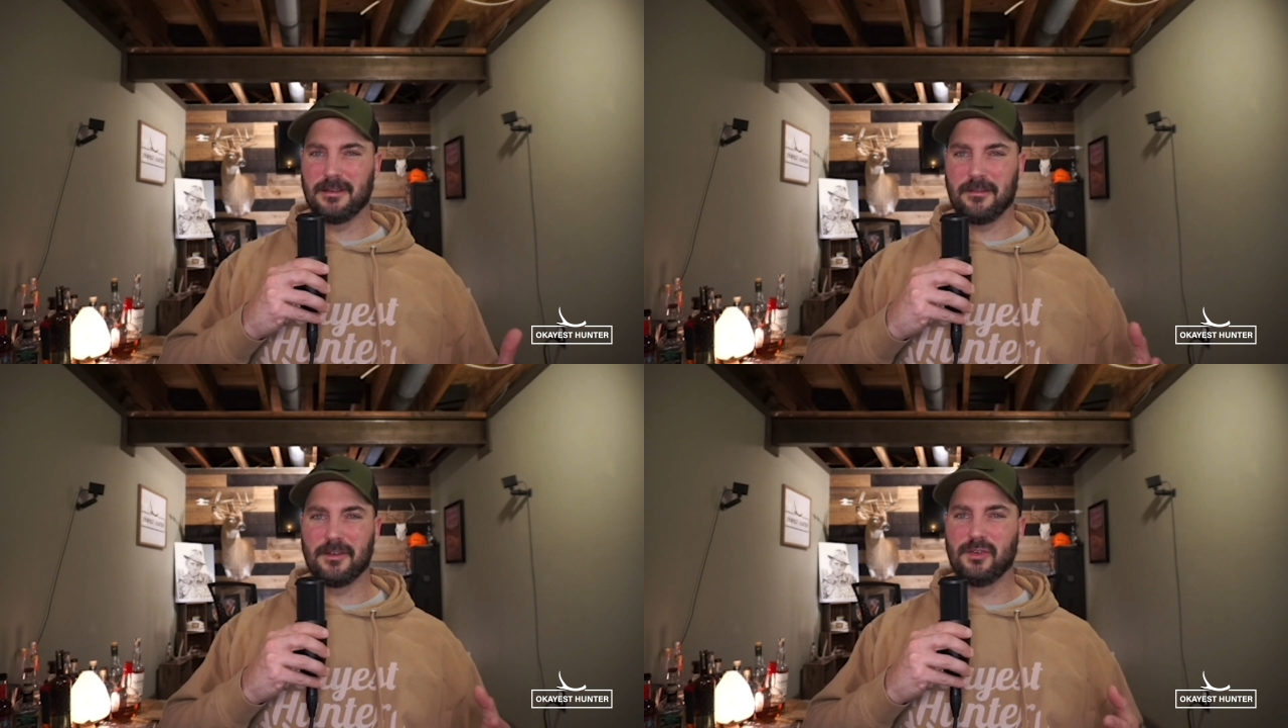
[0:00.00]

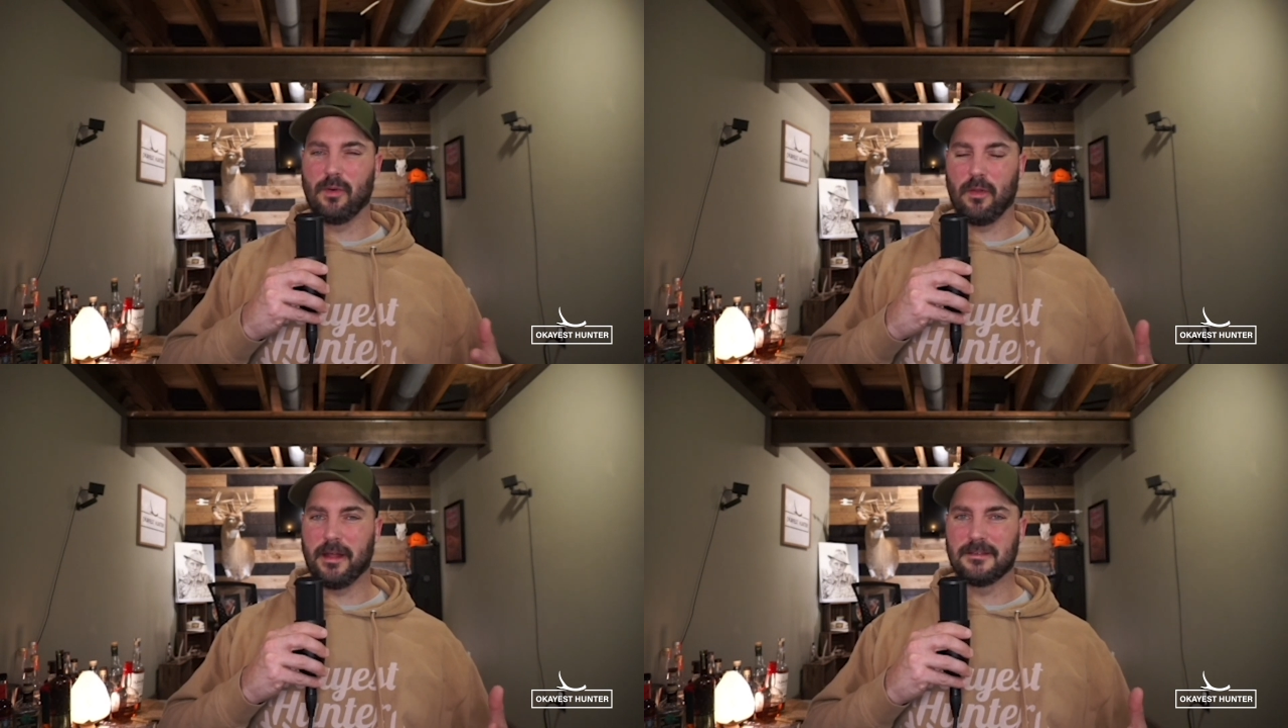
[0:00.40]
to have to
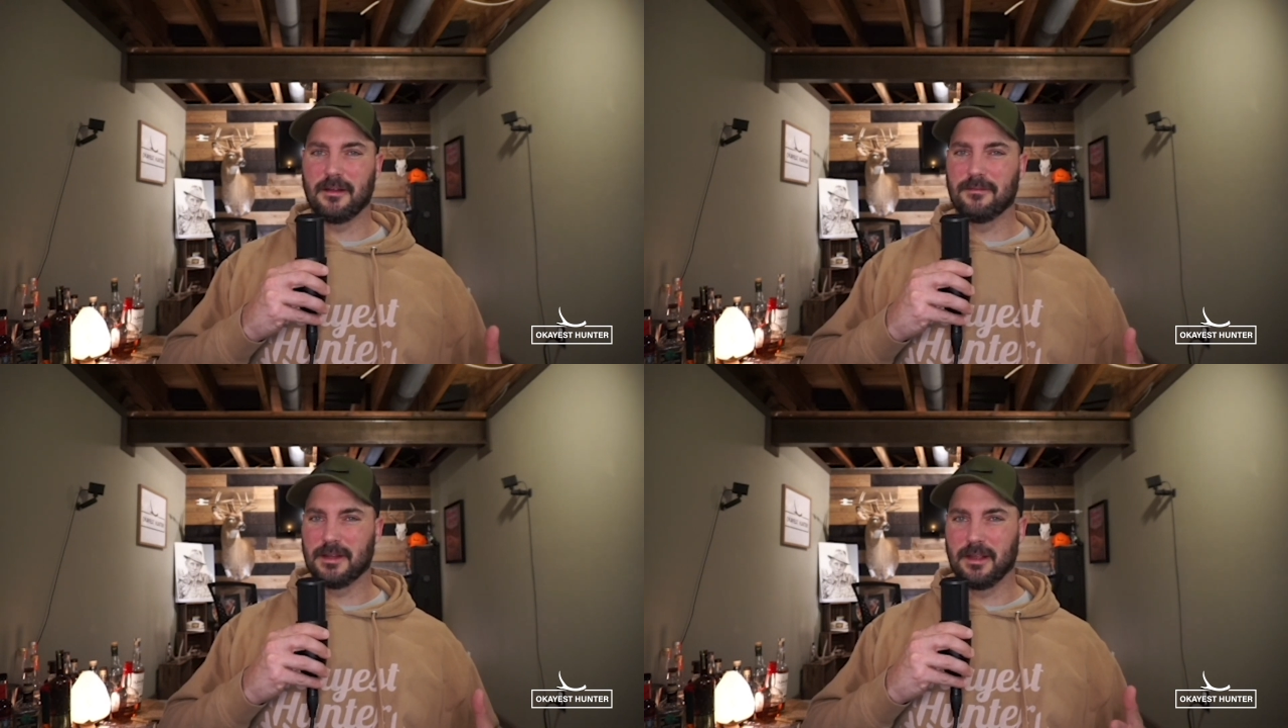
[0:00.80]
do all that
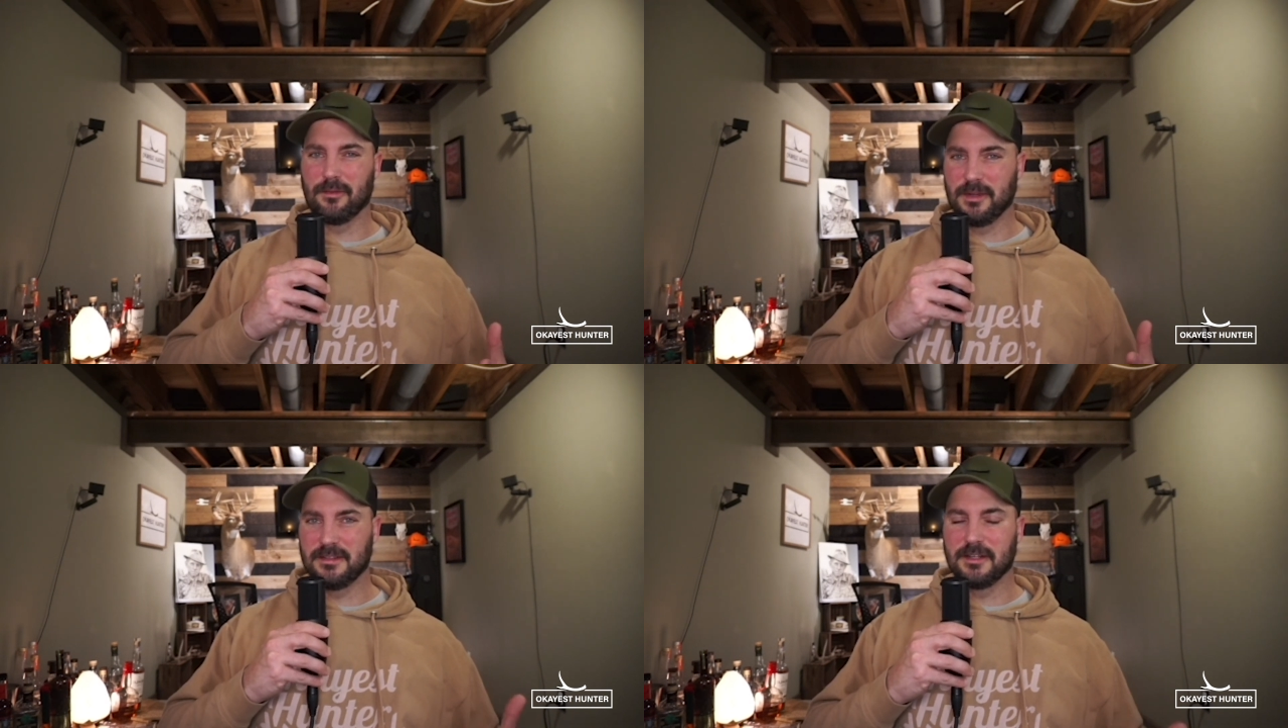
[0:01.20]
stuff to
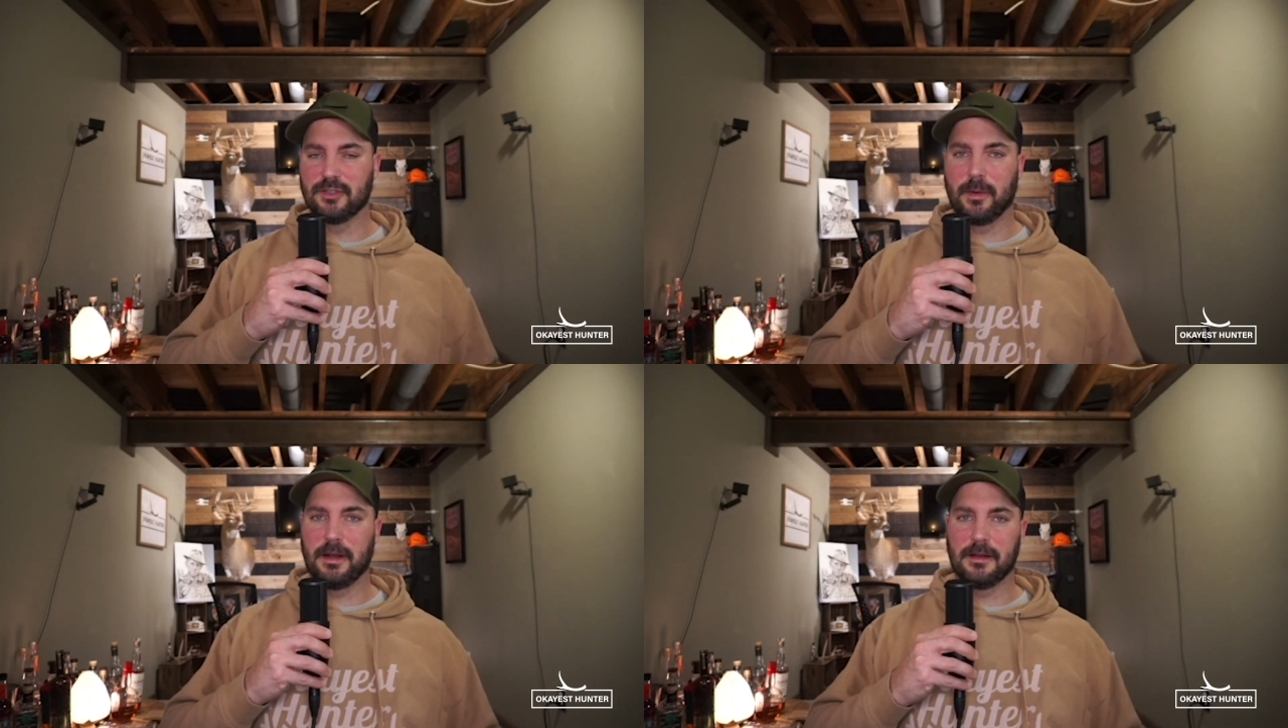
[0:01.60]
get
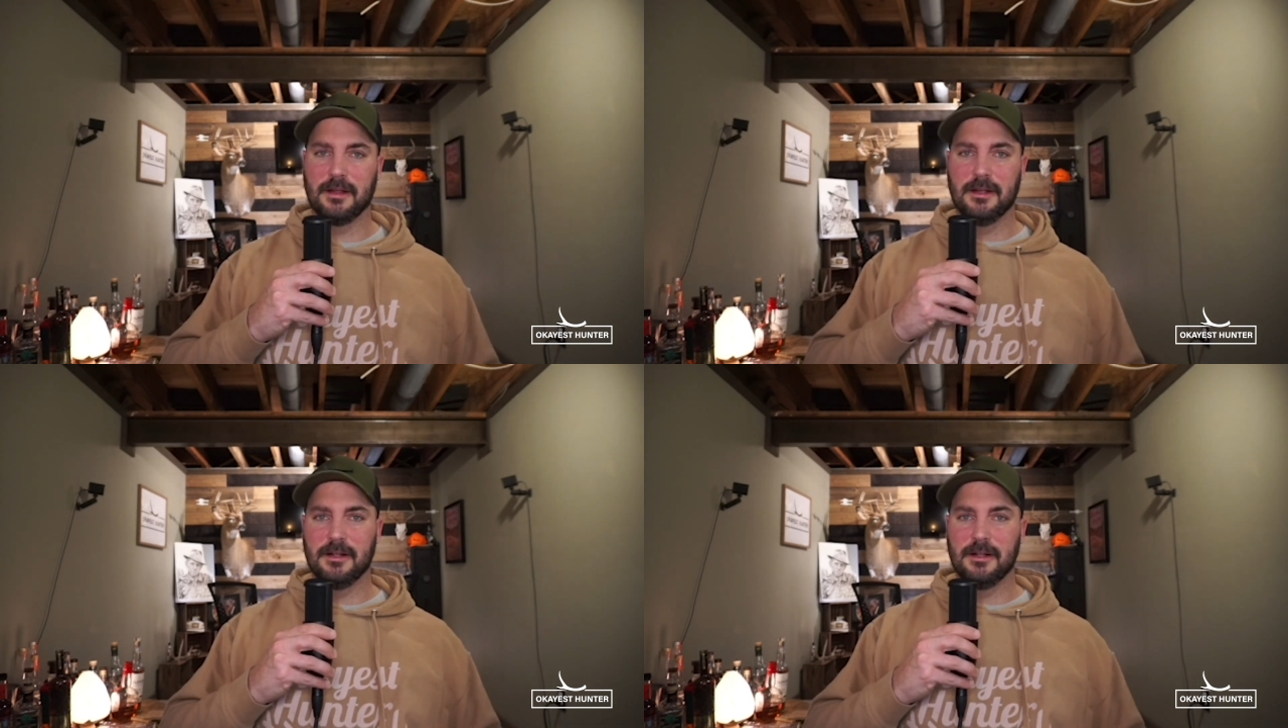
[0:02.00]
resituated.